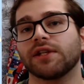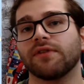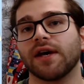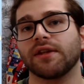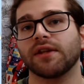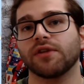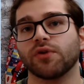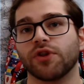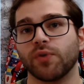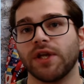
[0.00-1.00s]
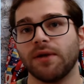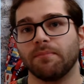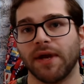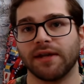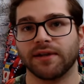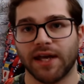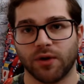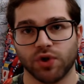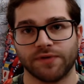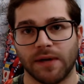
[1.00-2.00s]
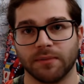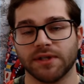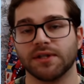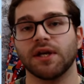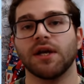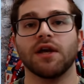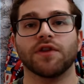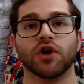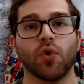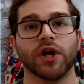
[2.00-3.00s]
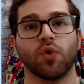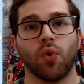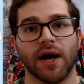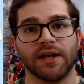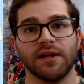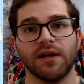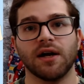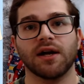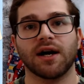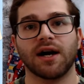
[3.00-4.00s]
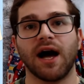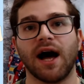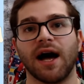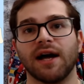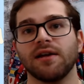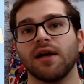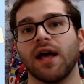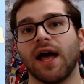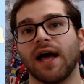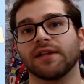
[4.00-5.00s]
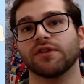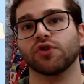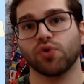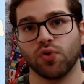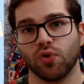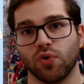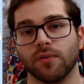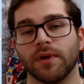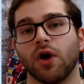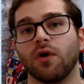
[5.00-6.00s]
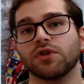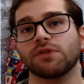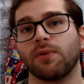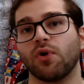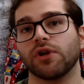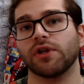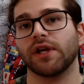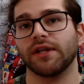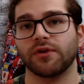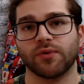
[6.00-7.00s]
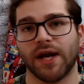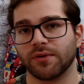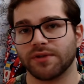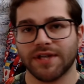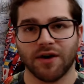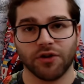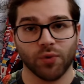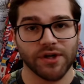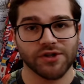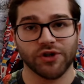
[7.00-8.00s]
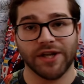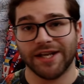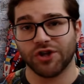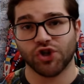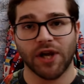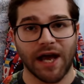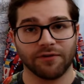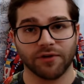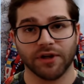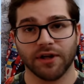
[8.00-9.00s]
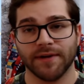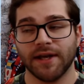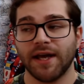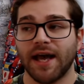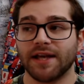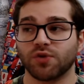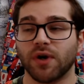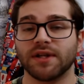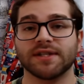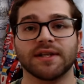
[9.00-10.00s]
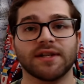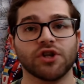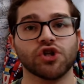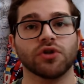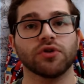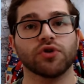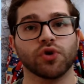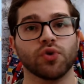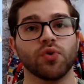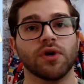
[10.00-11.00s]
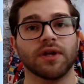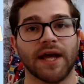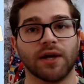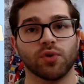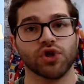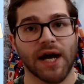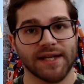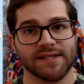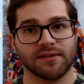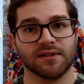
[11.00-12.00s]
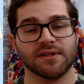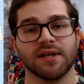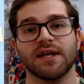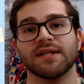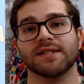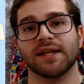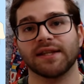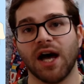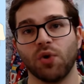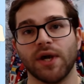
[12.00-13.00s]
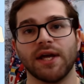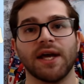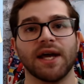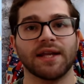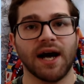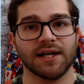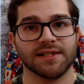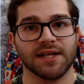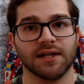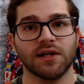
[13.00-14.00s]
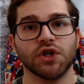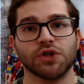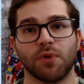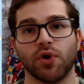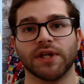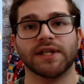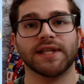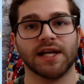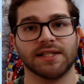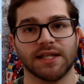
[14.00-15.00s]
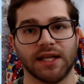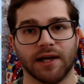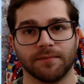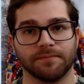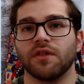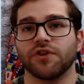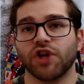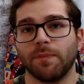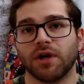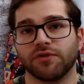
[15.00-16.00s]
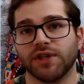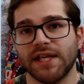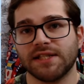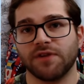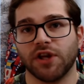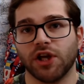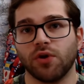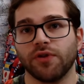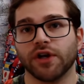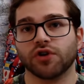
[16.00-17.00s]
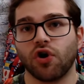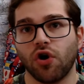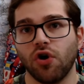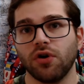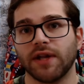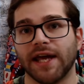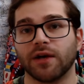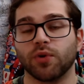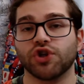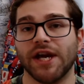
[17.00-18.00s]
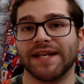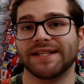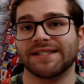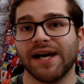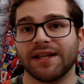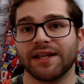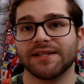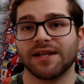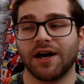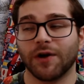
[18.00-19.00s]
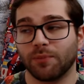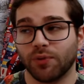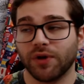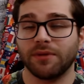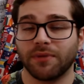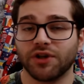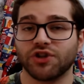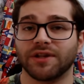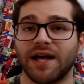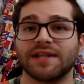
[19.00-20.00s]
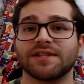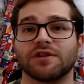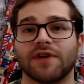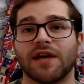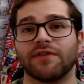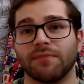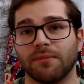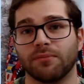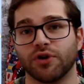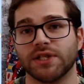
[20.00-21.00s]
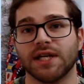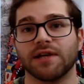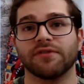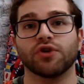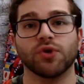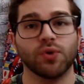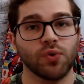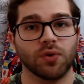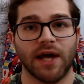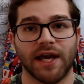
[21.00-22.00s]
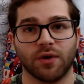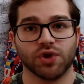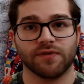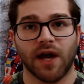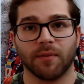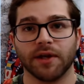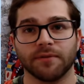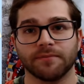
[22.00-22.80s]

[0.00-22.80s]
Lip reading: divided into three main language families. The Khoikwadi, K'a, and Tu'u, all spoken in and around southwestern-ish Africa, as well as an additional two language isolates, Sandawe and Hadza, spoken in Tanzania. The topic of today's video, the Xho language and its dialects, are pretty much the last surviving members of the Tu'u language family.